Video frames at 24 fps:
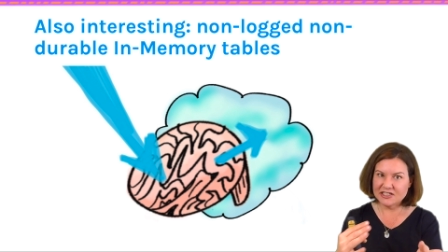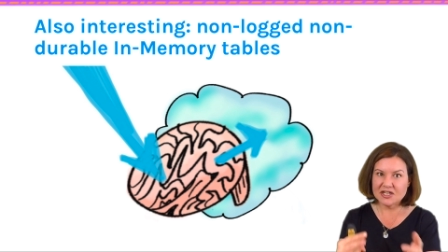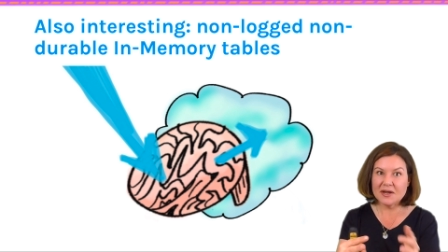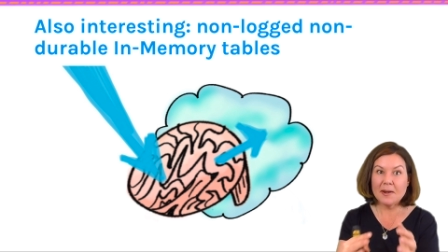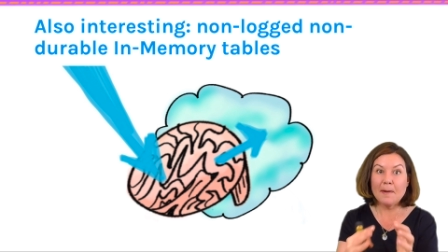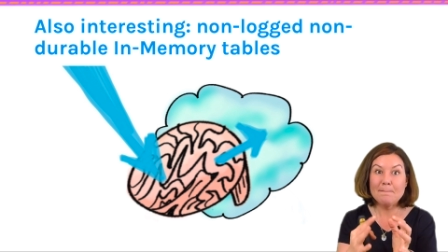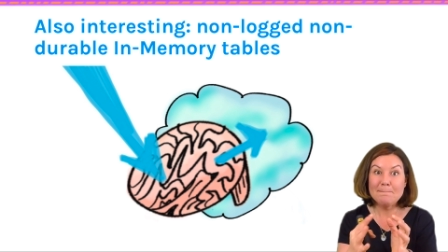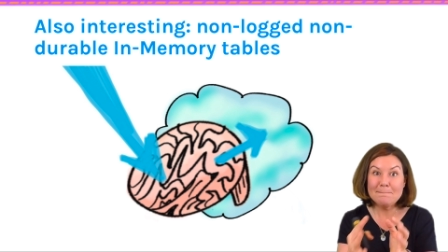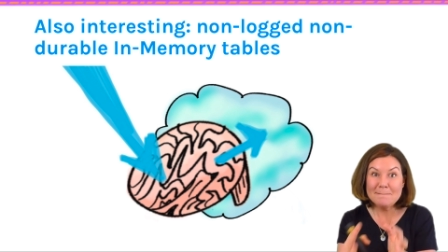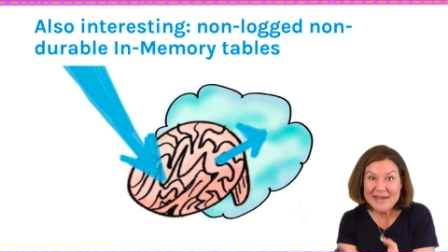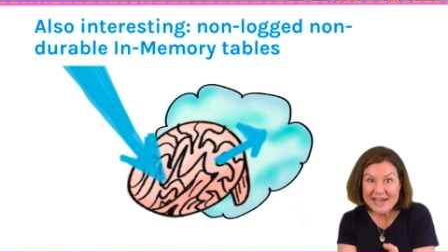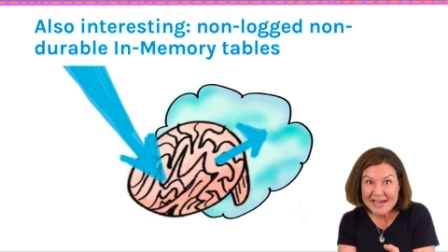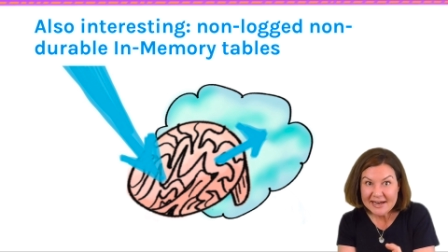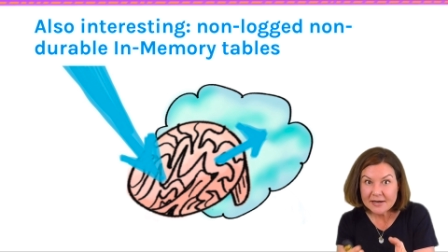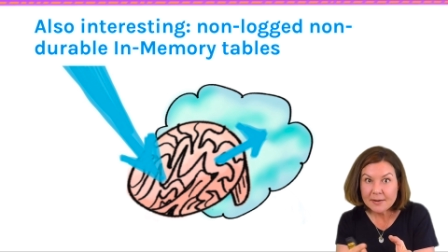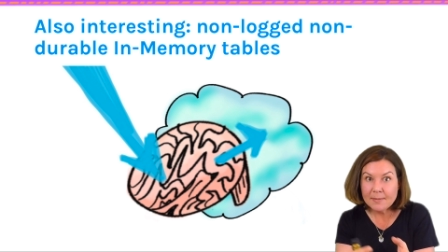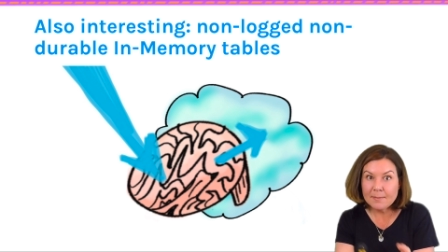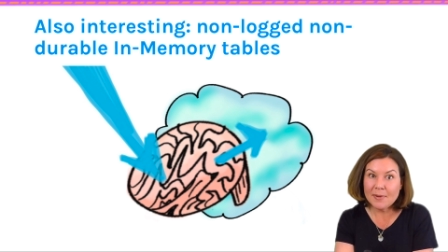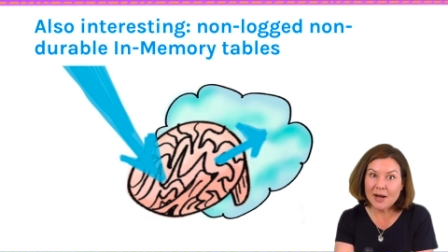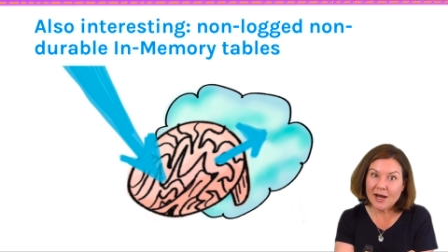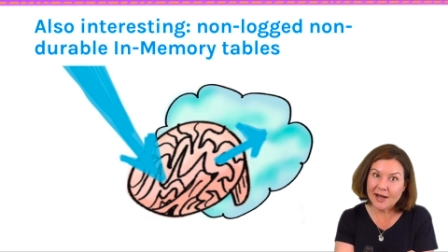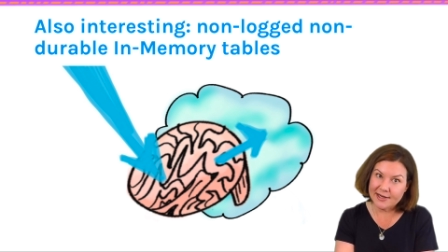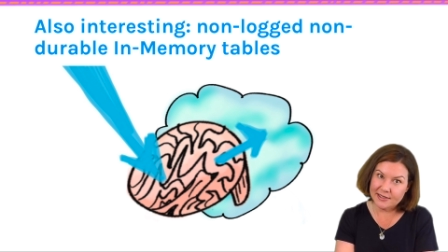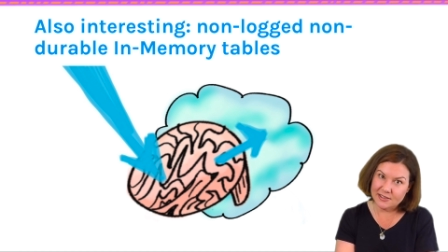to
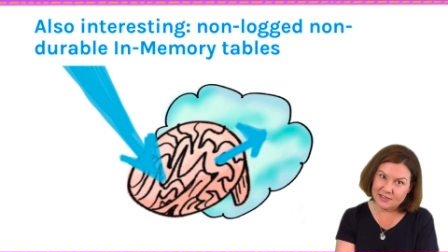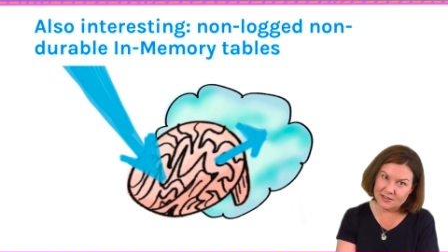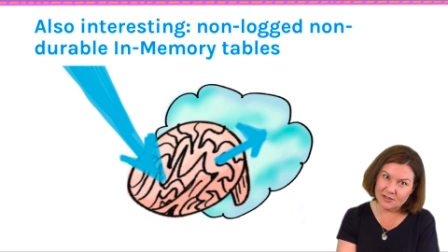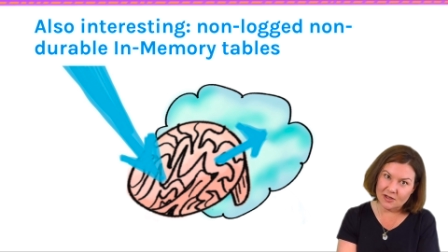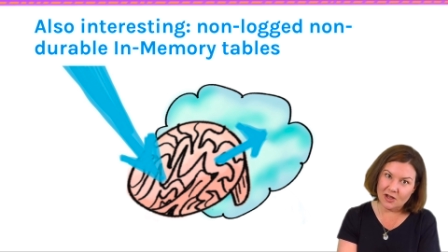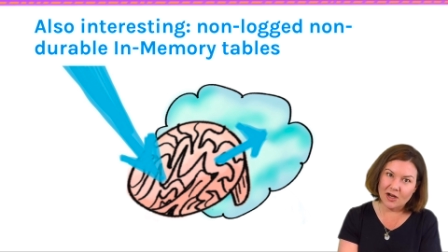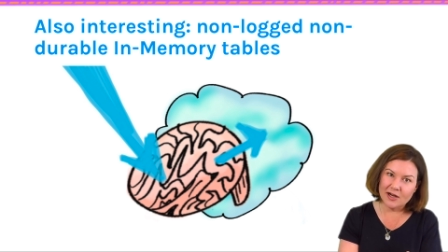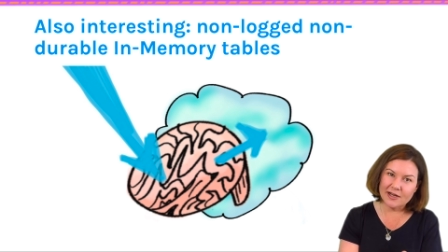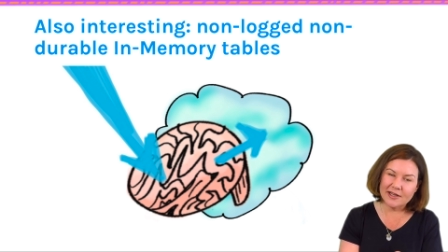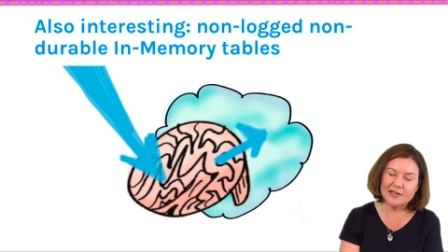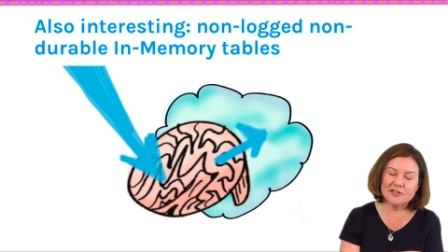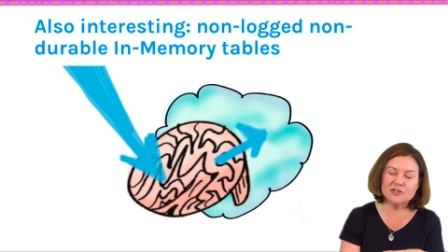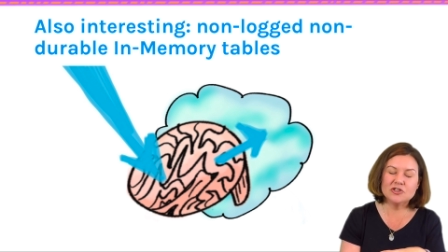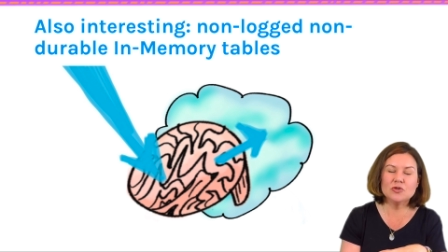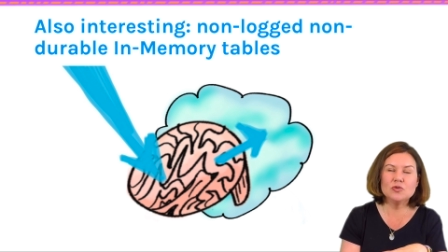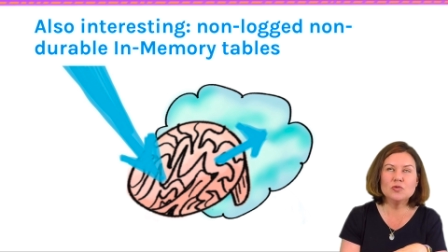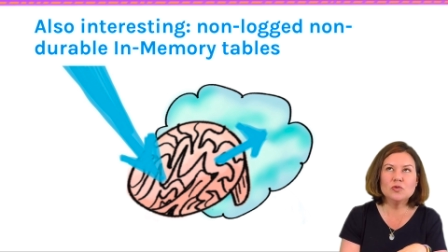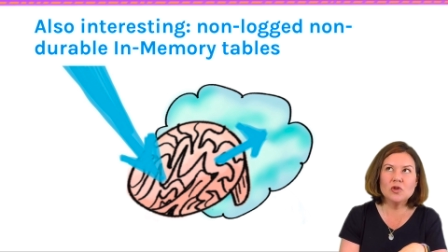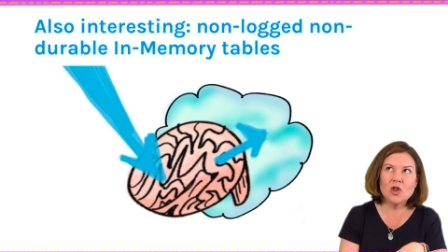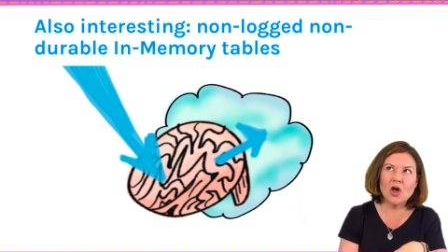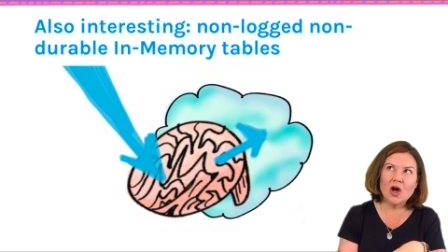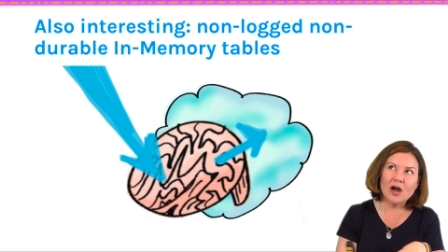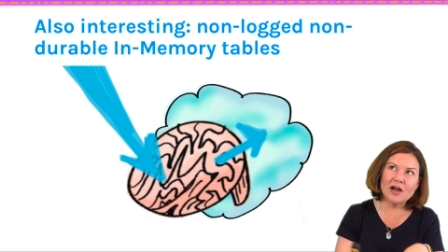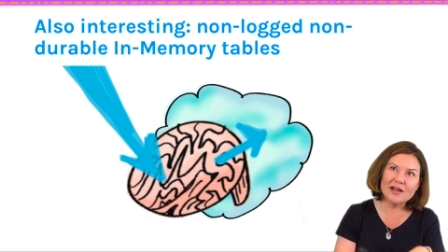minimize logging, to
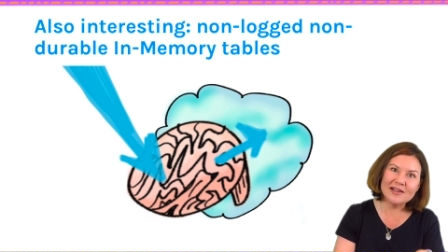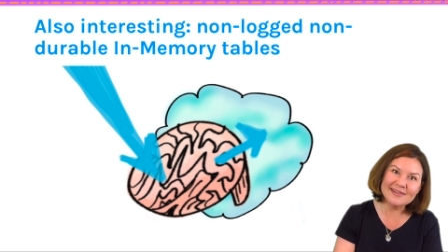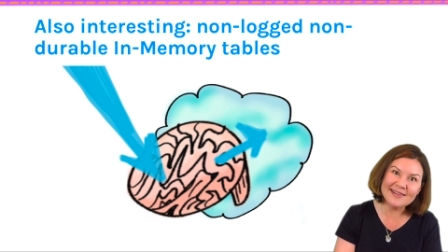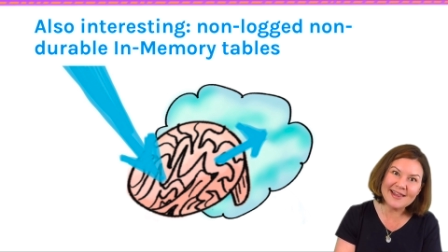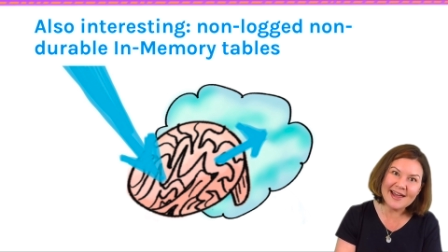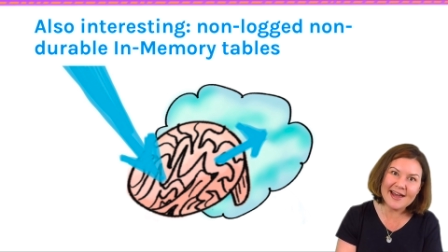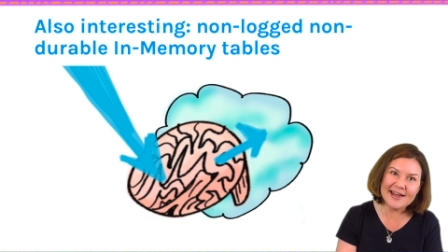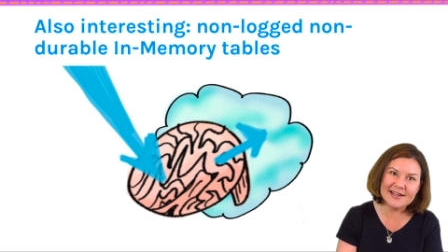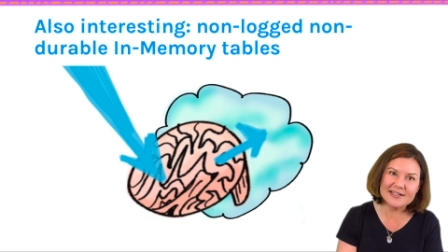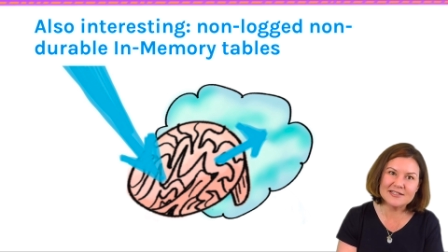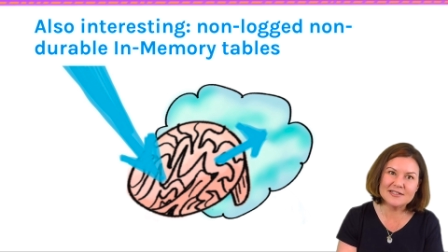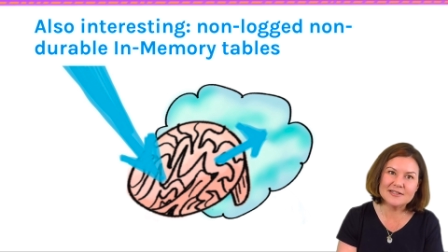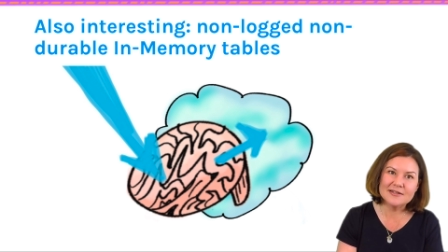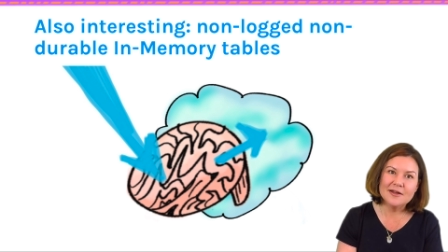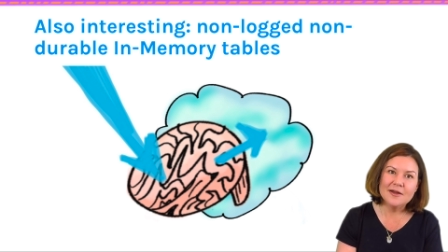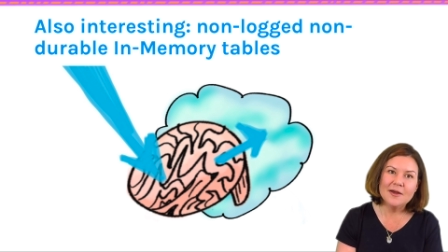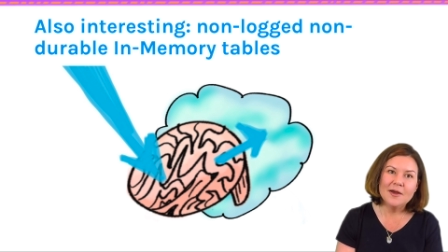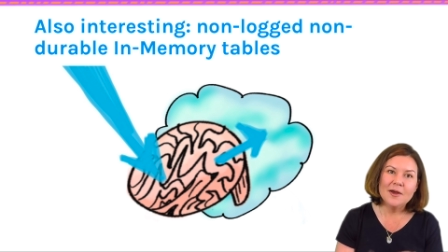log less.